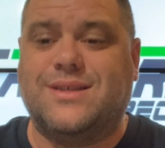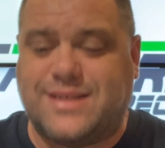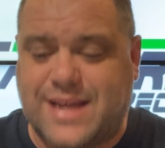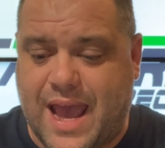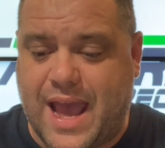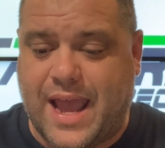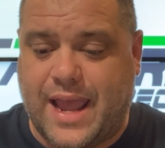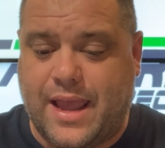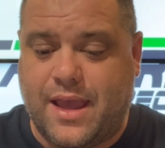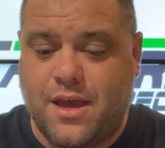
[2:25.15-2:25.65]

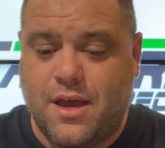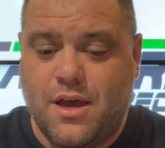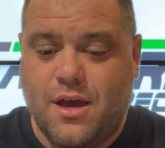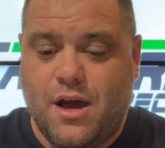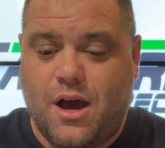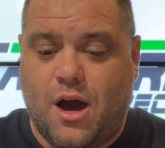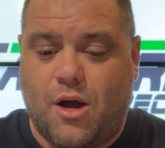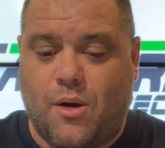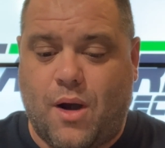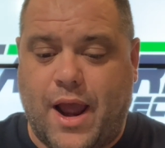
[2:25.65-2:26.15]
day.
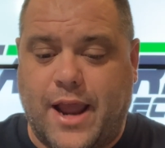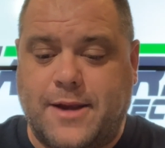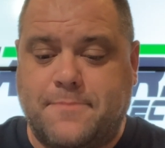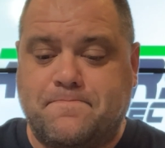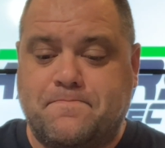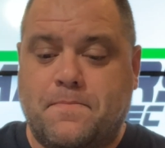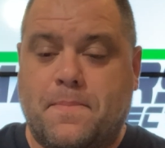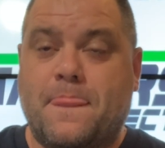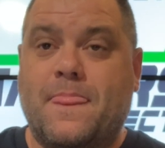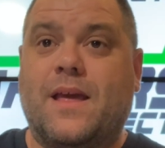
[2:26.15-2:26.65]
All right?
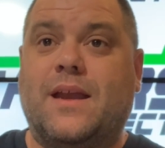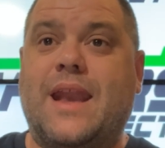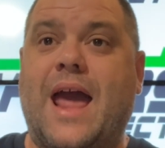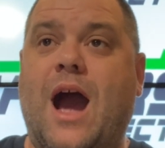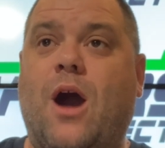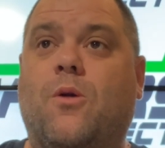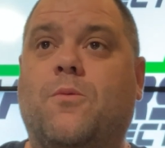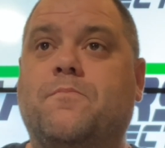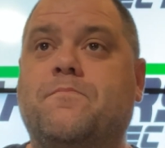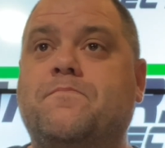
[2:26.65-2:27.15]

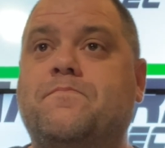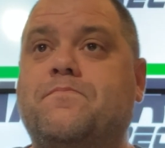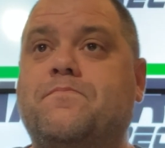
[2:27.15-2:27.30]
Now,